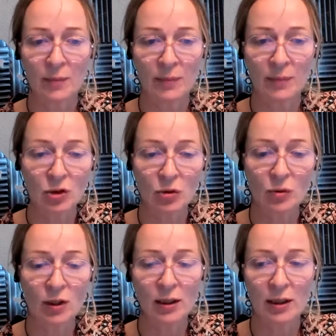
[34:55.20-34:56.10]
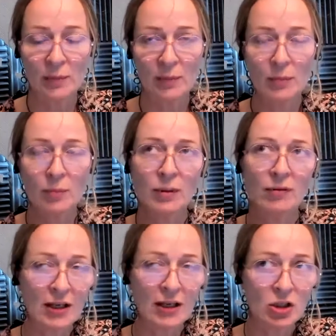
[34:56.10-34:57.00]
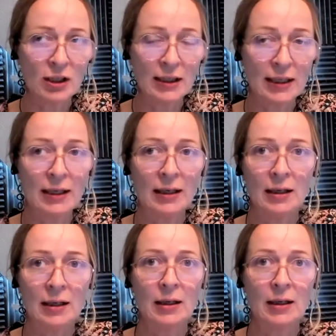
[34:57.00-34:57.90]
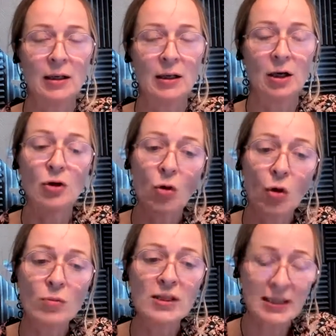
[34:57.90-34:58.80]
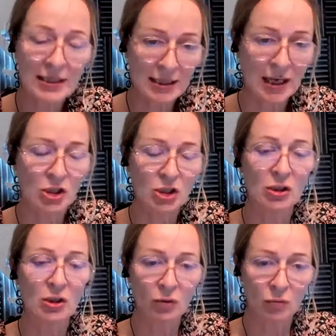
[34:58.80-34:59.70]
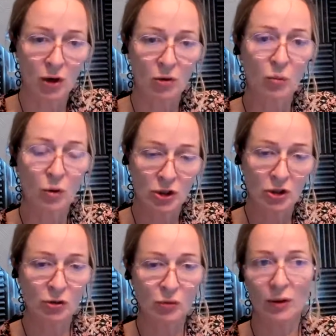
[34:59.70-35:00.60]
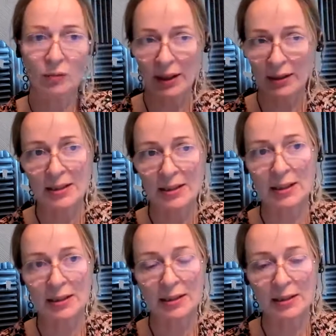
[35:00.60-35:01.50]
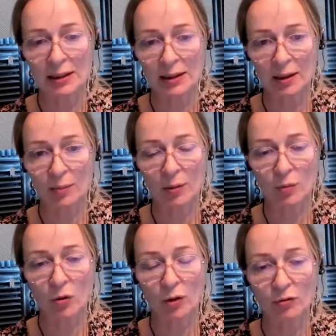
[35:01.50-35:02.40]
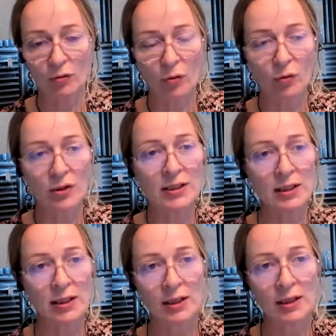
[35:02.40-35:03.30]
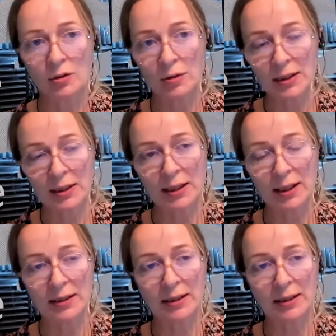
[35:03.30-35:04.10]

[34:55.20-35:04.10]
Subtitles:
to eventually enormous discussion around what to do, and we can discuss this a little bit more. And of course, the Transatlantic